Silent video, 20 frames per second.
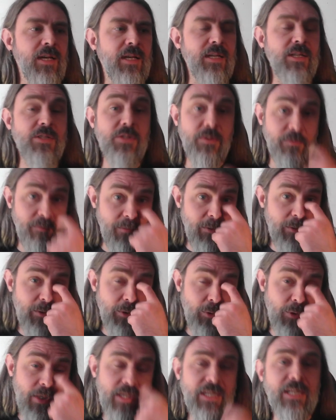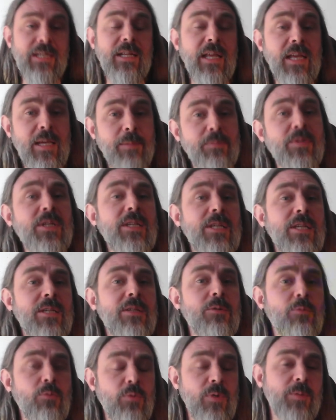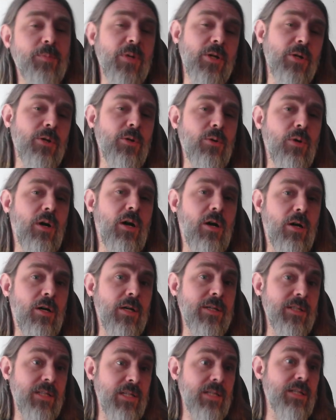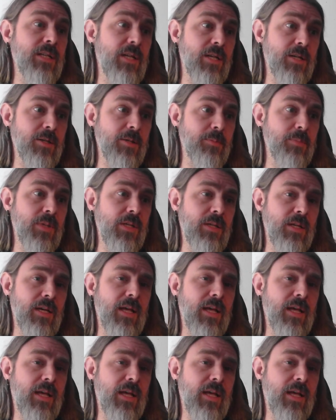is to first create an empty repo on GitHub